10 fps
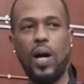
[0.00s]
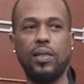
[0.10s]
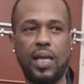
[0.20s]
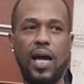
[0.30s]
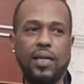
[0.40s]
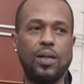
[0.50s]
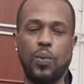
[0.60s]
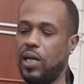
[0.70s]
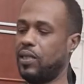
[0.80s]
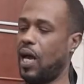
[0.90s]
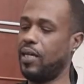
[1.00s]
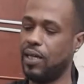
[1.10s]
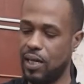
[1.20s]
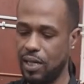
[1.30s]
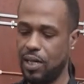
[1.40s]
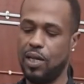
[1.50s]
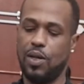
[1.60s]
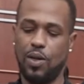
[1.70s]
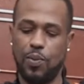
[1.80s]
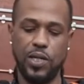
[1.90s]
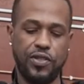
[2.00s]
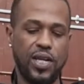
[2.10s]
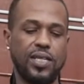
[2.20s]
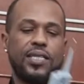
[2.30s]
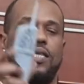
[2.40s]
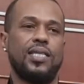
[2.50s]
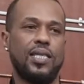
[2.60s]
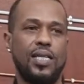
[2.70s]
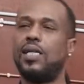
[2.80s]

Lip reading: Well done, well done. What do you think this is?